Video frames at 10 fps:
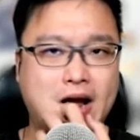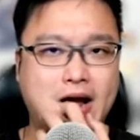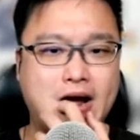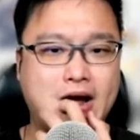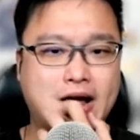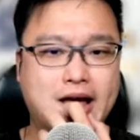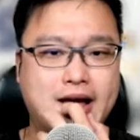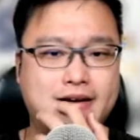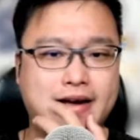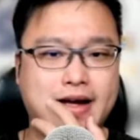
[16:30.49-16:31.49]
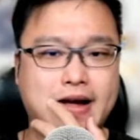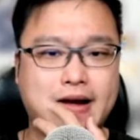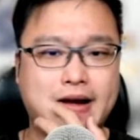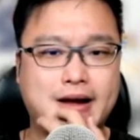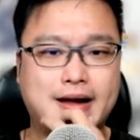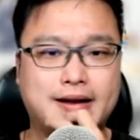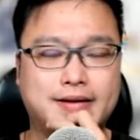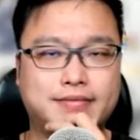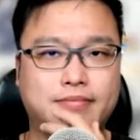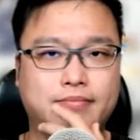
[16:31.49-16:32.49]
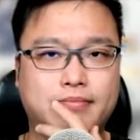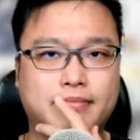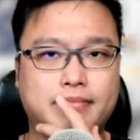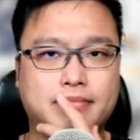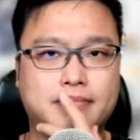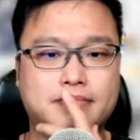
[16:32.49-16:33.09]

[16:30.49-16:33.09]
For it to come with 32 gigs of RAM.